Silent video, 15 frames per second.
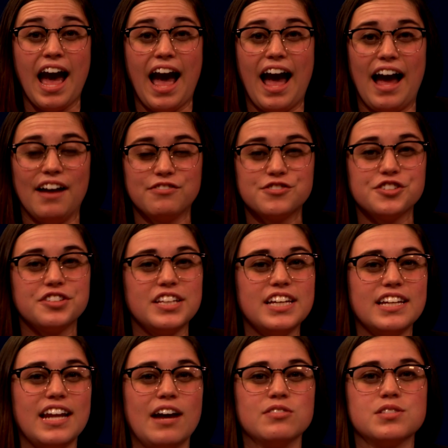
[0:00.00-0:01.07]
after the
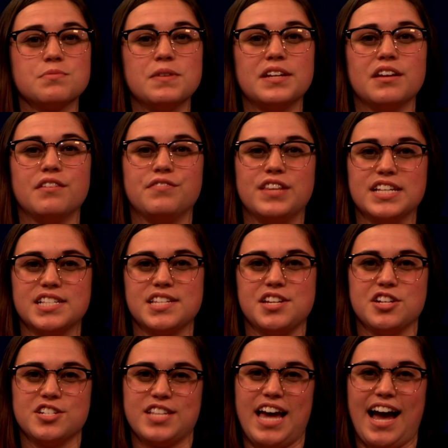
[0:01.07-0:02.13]
announcement of this
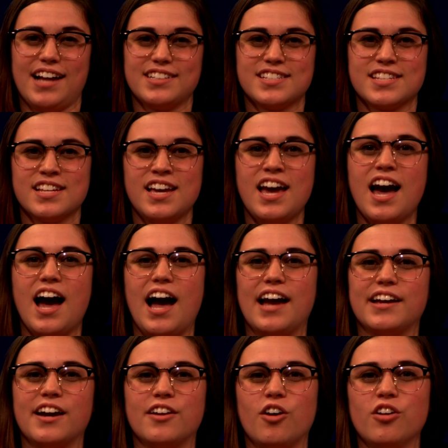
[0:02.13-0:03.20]
year's acts. I
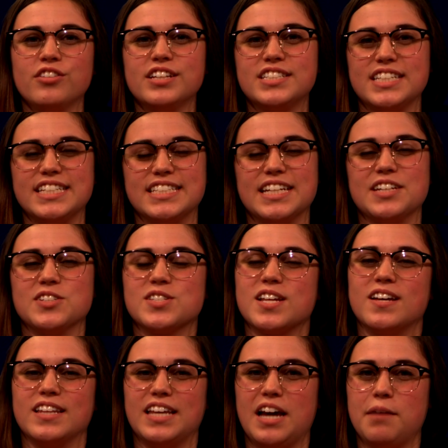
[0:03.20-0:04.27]
got all the details
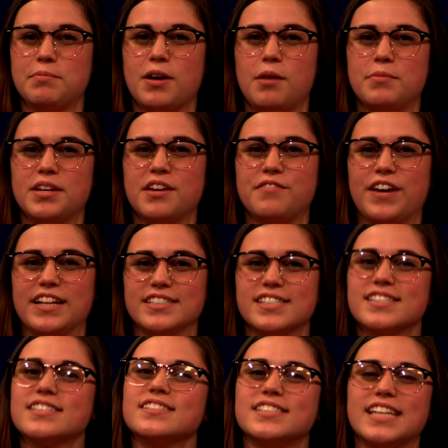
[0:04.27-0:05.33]
on the upcoming
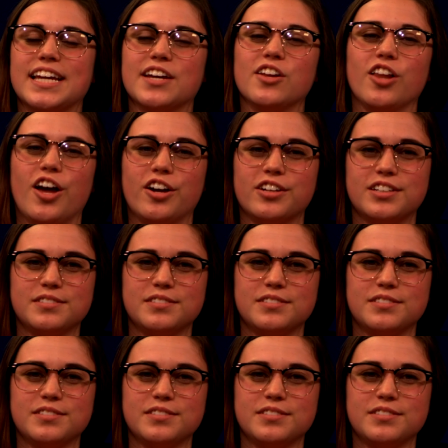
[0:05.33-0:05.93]
events. Take a look.